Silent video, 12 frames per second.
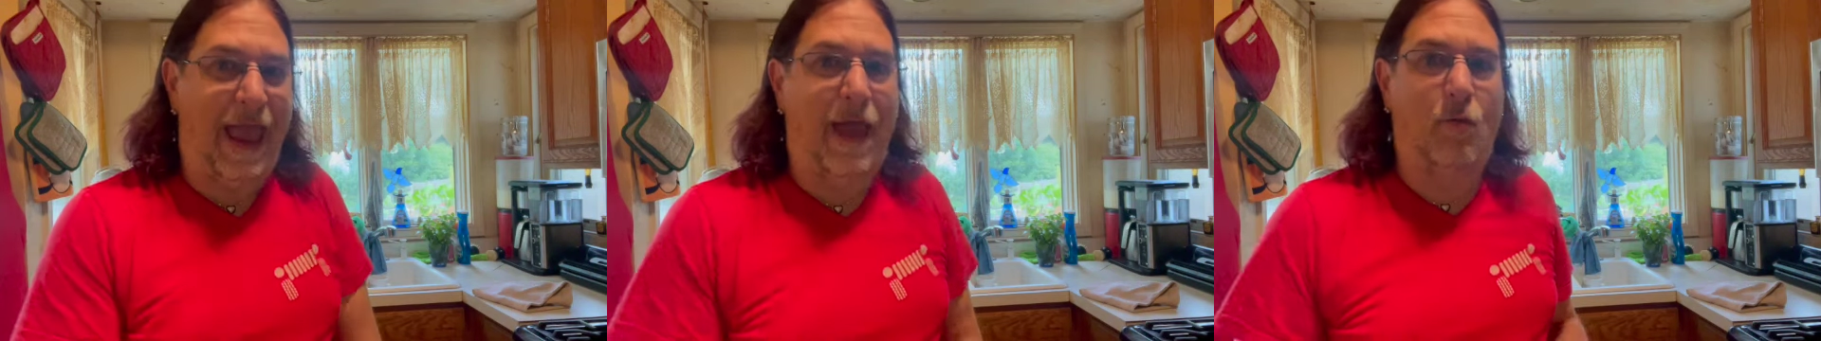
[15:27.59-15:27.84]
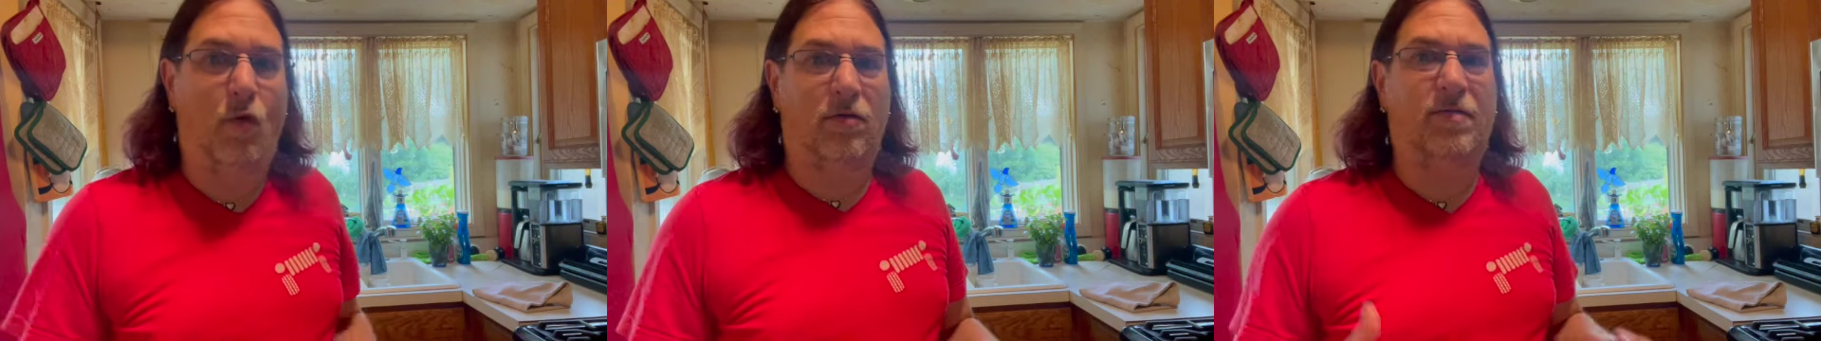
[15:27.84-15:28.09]

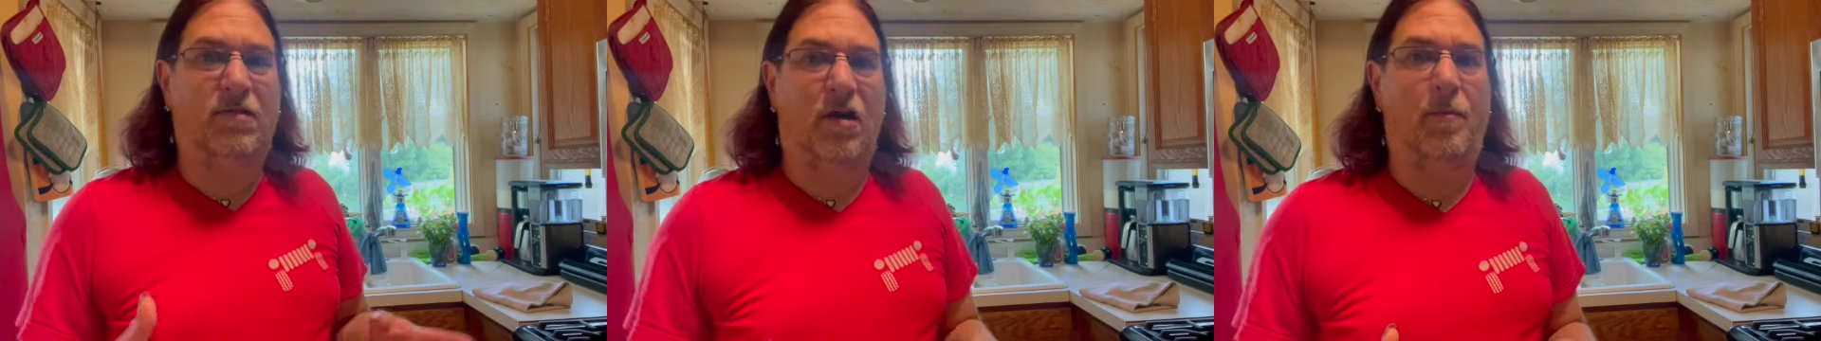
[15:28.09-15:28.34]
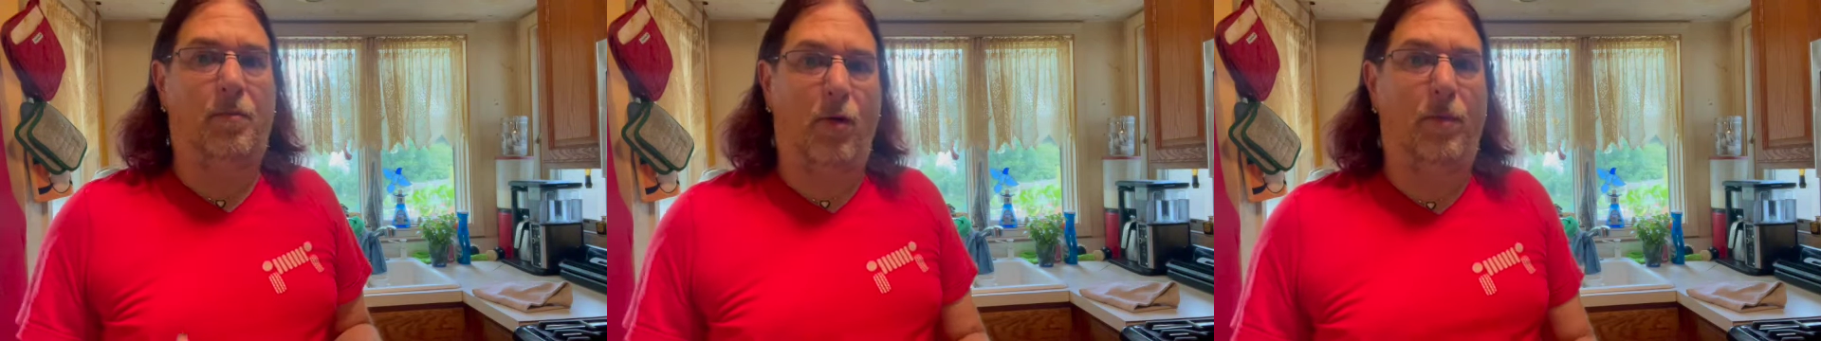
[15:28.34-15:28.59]
and we'll
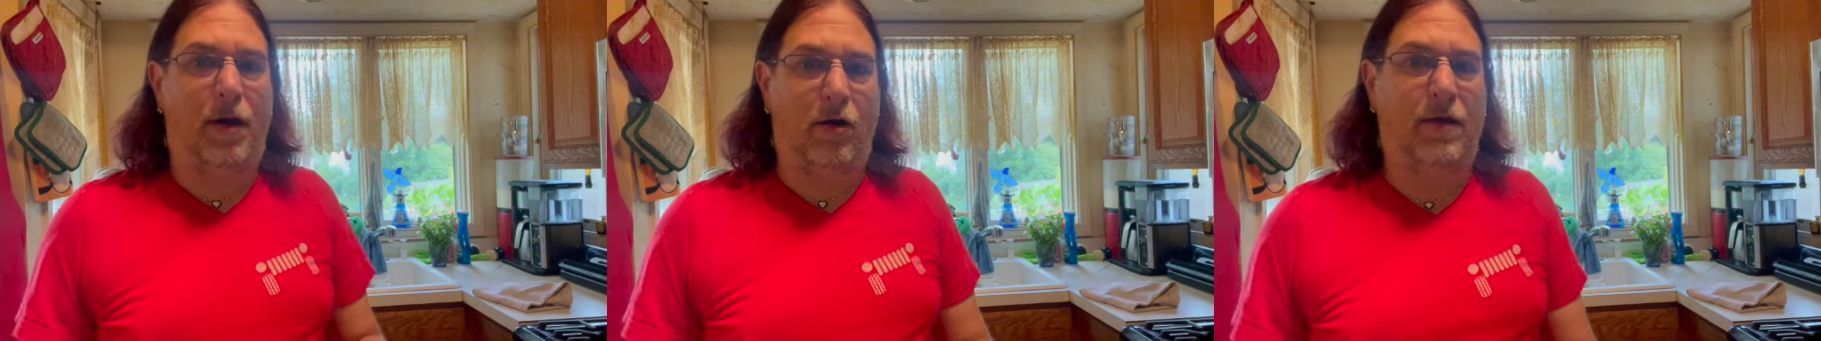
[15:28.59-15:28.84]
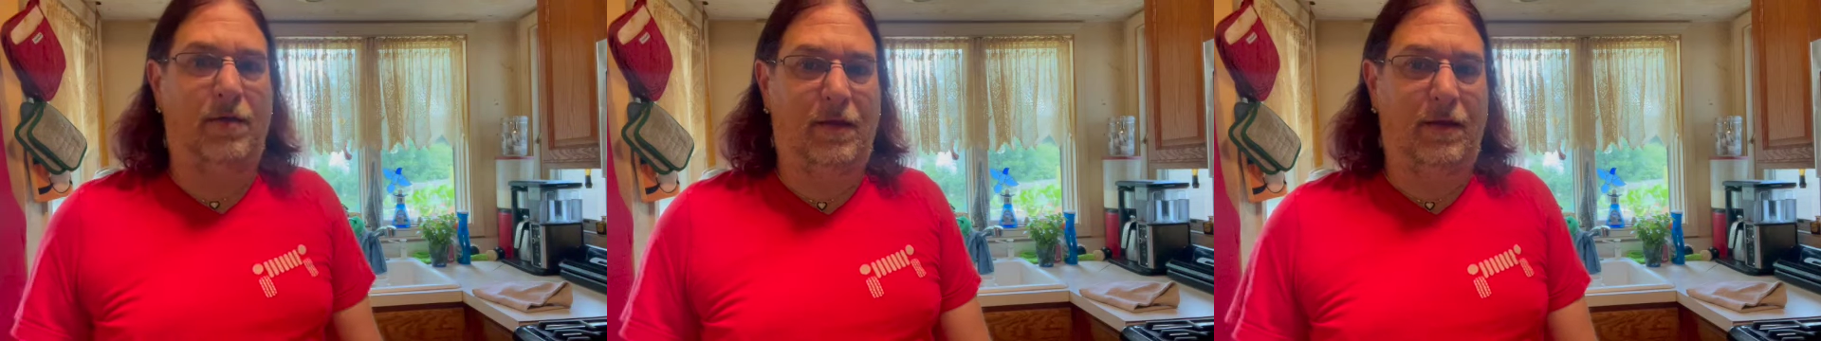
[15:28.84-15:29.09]
start
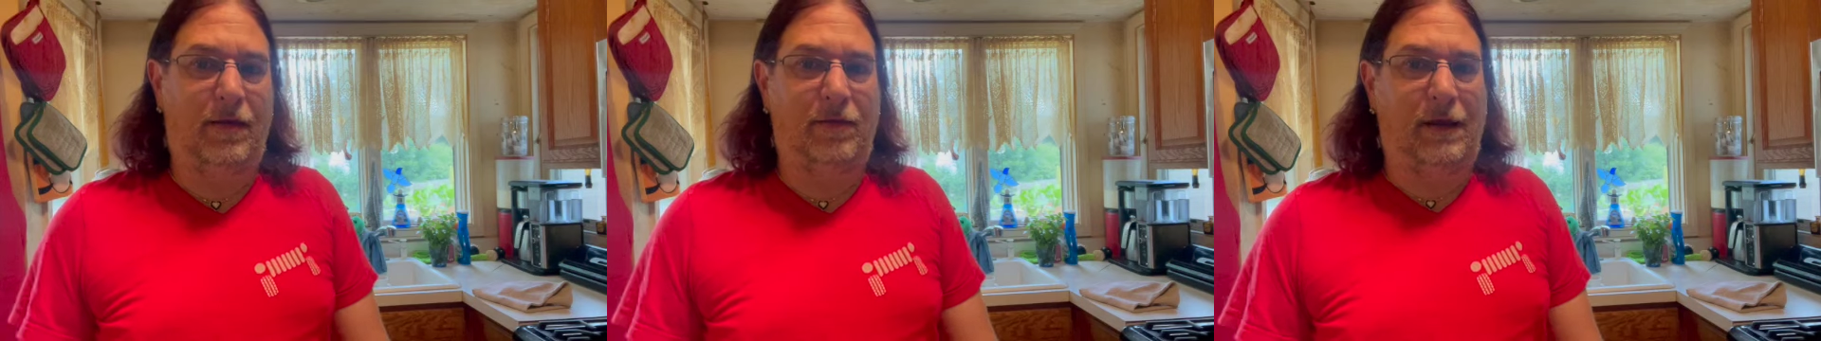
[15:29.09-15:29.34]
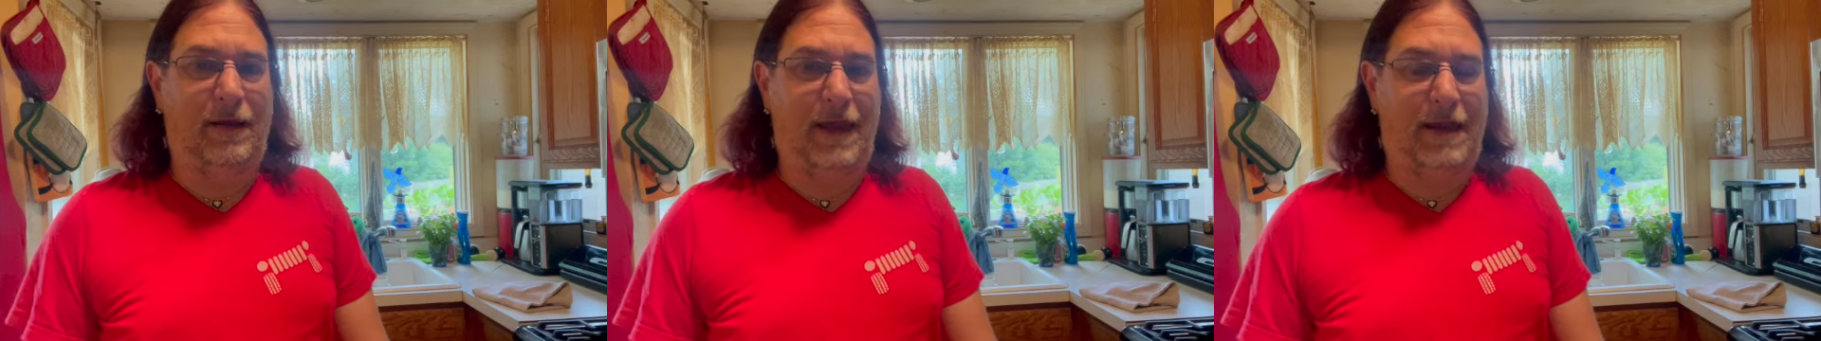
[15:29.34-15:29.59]
preparing
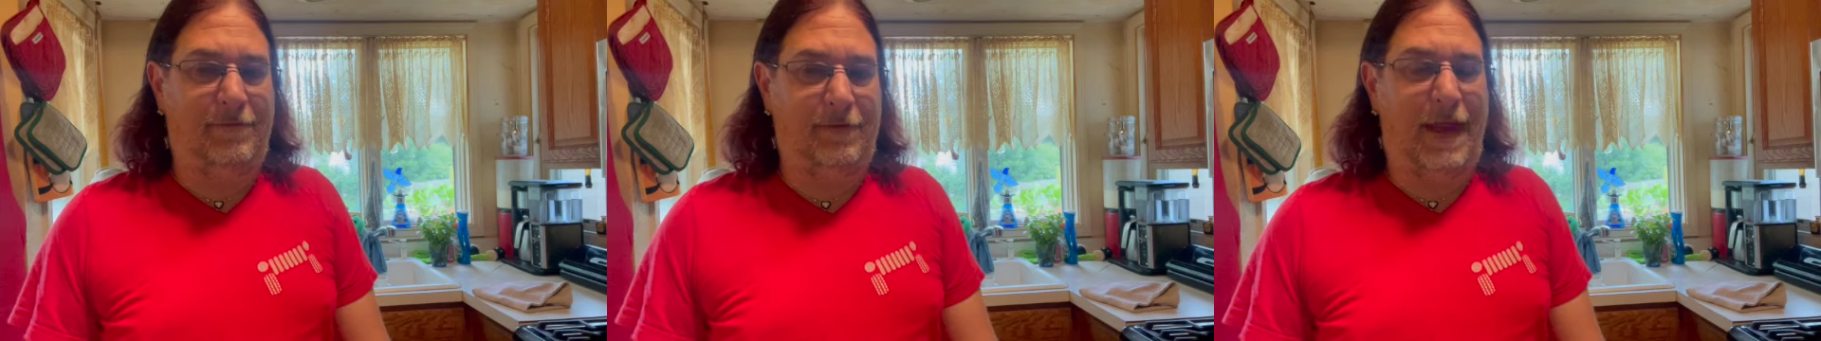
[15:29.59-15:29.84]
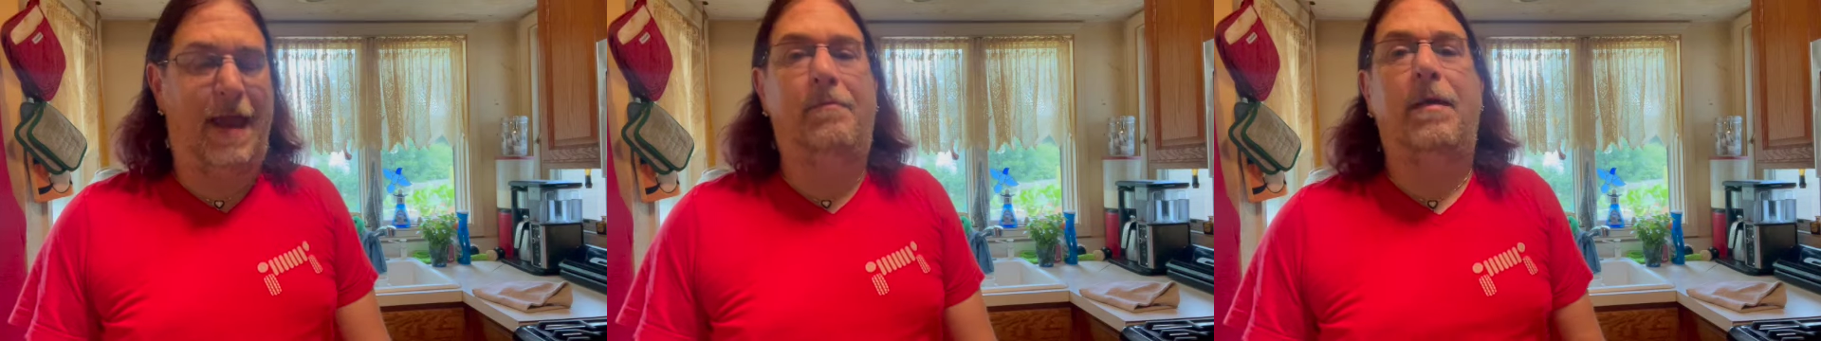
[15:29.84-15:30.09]
the leg of
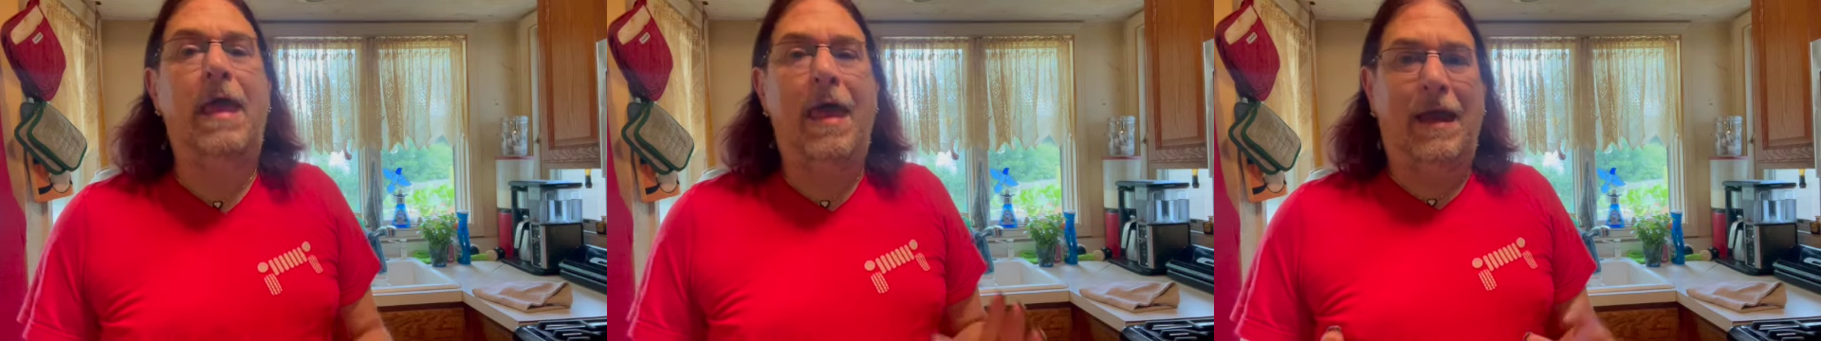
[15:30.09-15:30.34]
lamb.